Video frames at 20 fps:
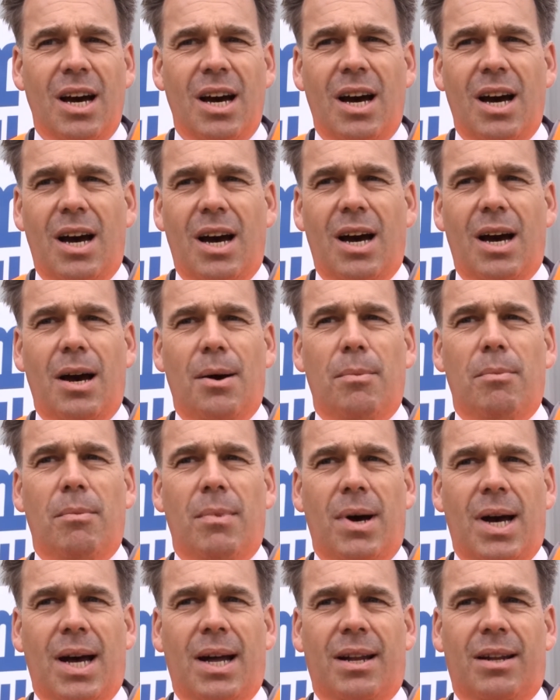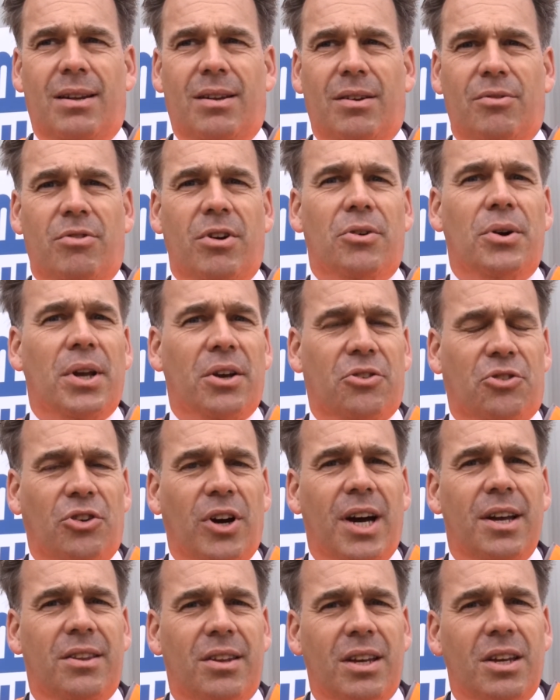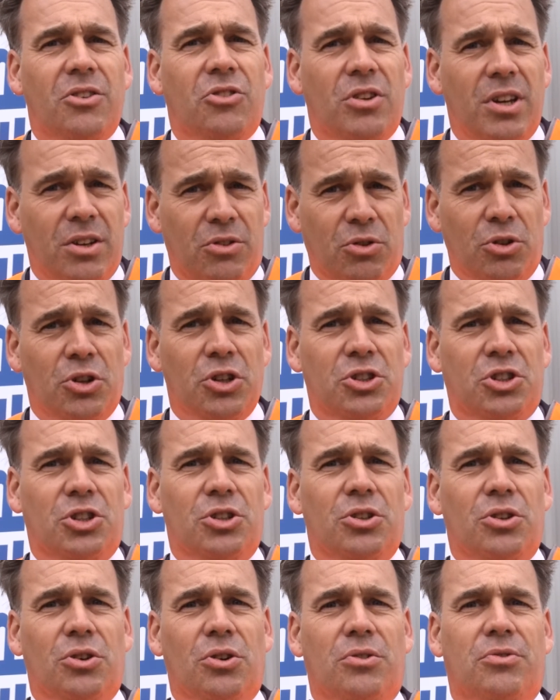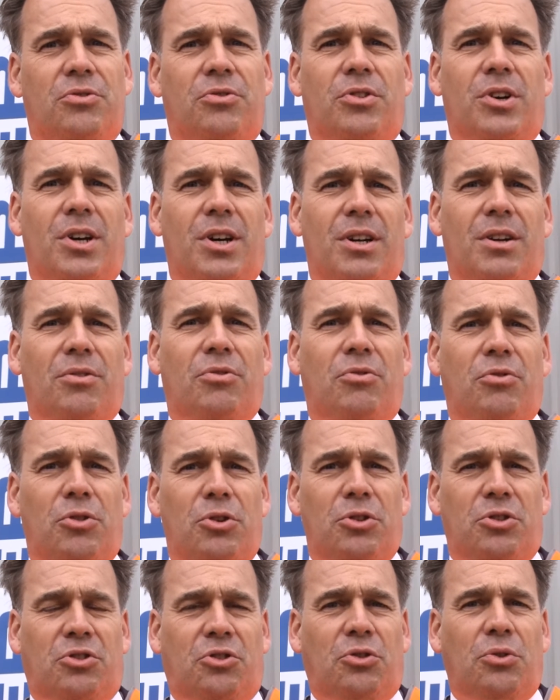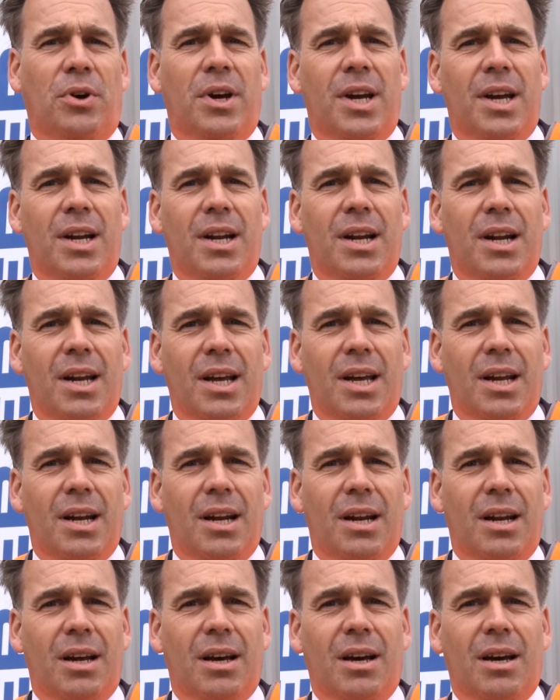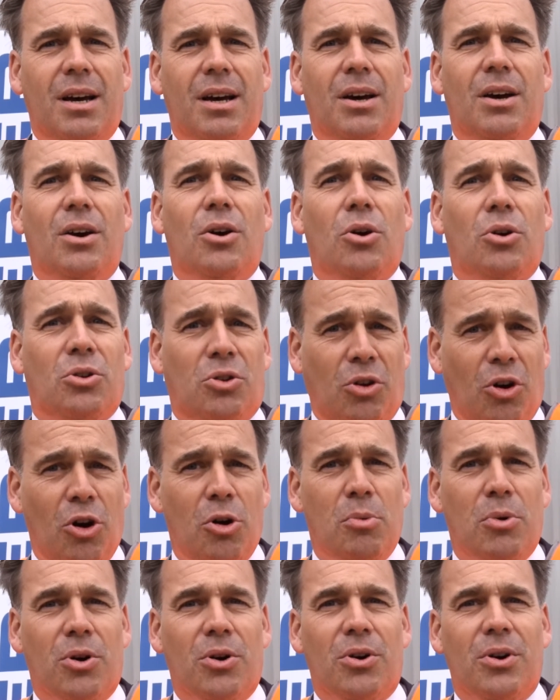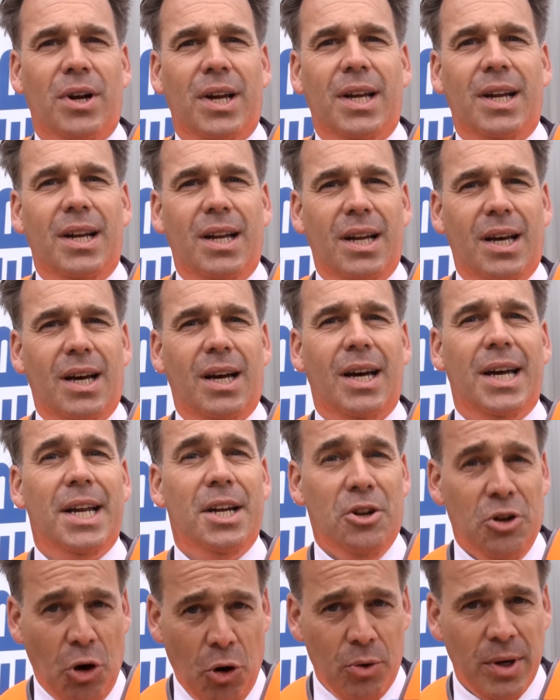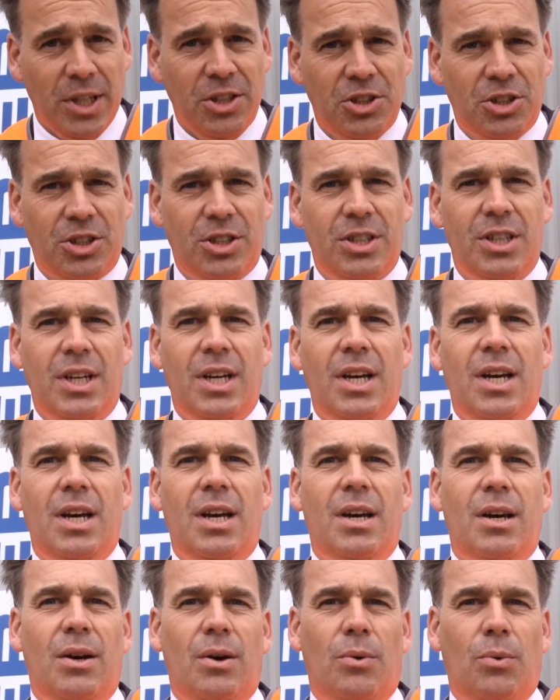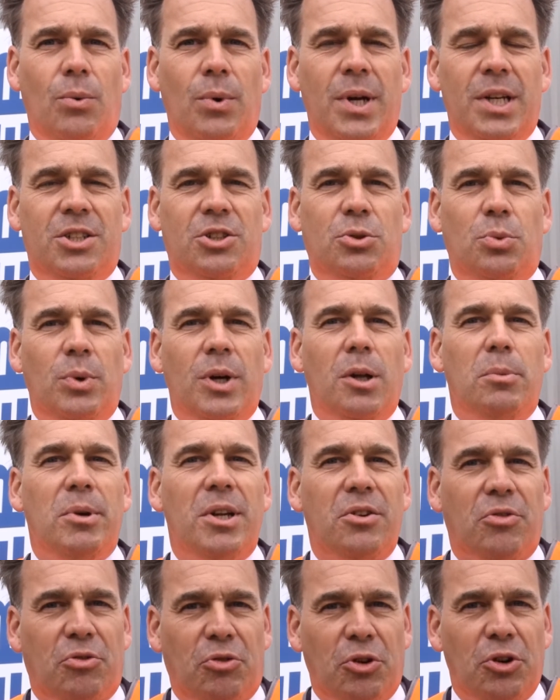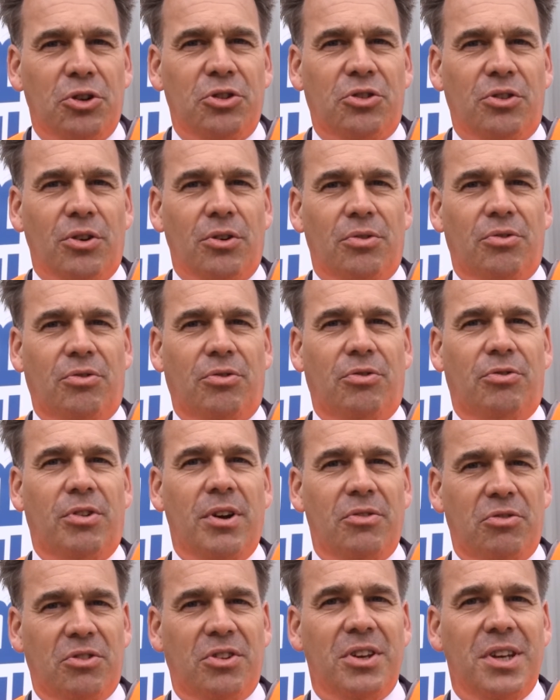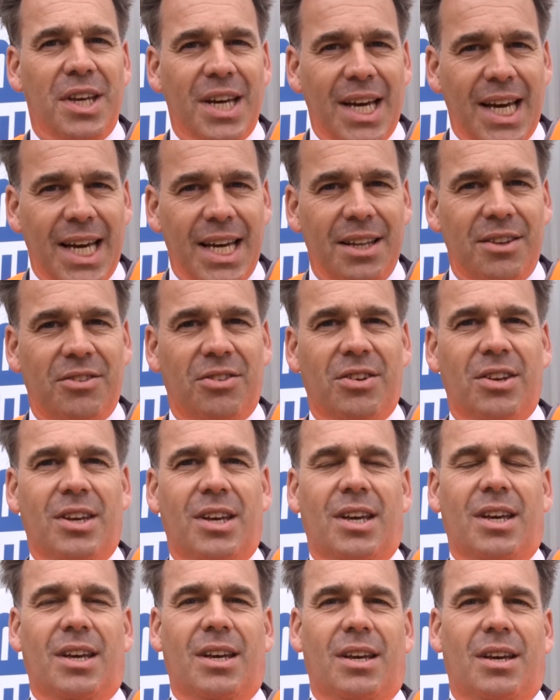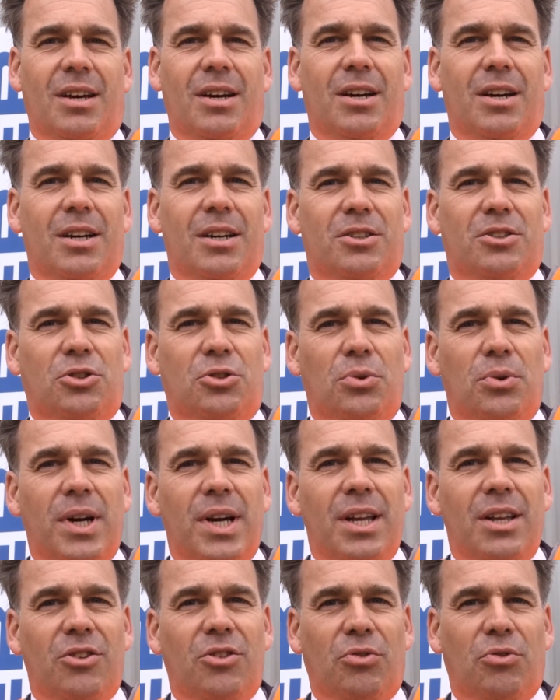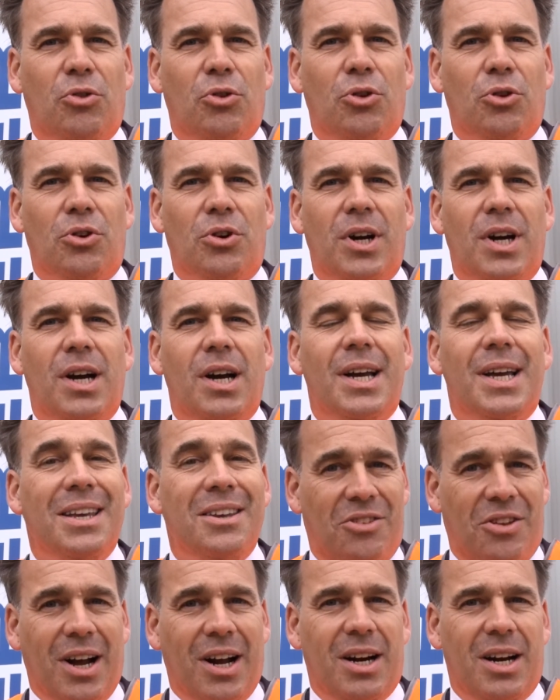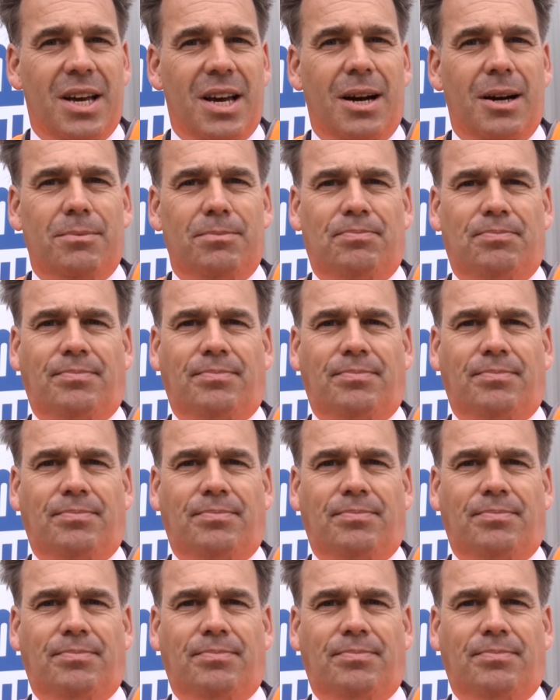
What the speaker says: And very exciting is the introduction of the first train in October in Norwich, which will be the first of 58 trains for East Anglia.